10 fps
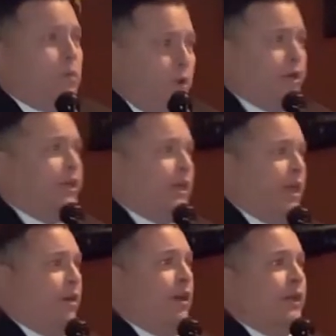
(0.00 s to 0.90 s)
I want you
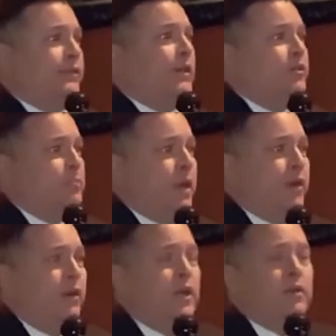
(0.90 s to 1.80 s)
to care, and it does
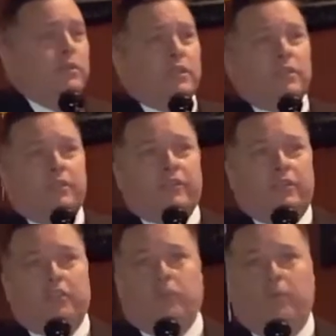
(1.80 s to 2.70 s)
matter, because the
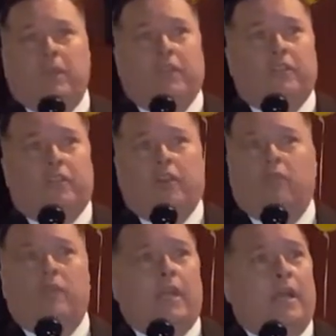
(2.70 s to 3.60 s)
decisions we make at City
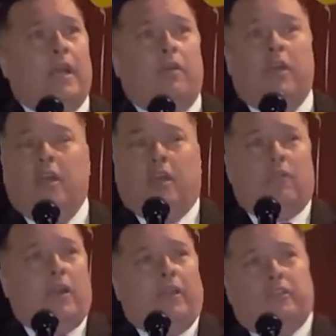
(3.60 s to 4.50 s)
Hall right now
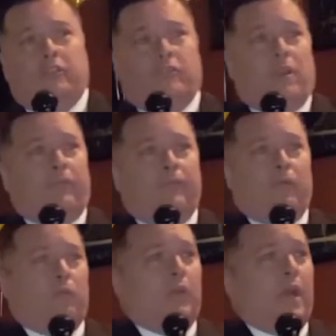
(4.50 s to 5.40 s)
are on issues around
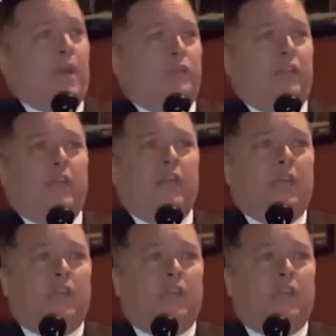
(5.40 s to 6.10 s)
affordable housing,